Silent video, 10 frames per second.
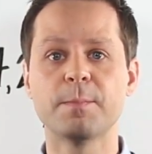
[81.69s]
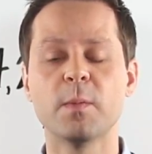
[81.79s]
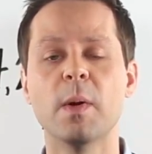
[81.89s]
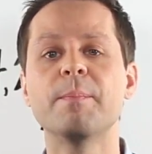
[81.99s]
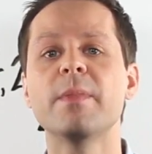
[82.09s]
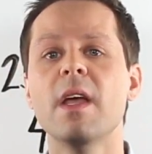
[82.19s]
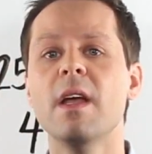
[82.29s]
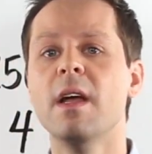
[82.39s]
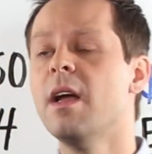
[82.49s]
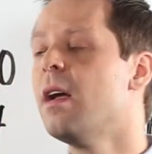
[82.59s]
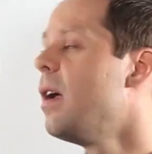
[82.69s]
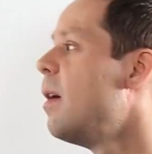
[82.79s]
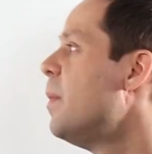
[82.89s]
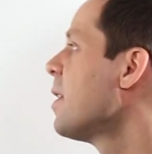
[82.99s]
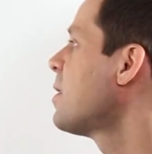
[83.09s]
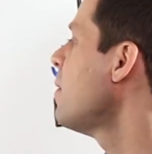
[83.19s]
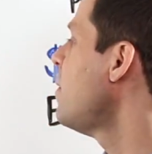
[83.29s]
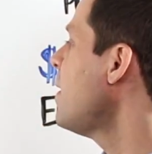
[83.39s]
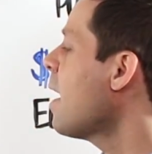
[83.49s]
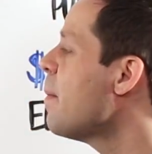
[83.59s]
Well, because the
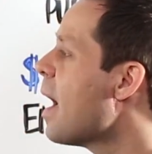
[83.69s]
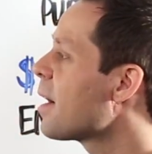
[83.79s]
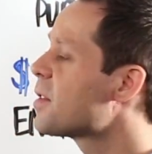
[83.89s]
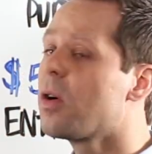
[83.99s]
VA backs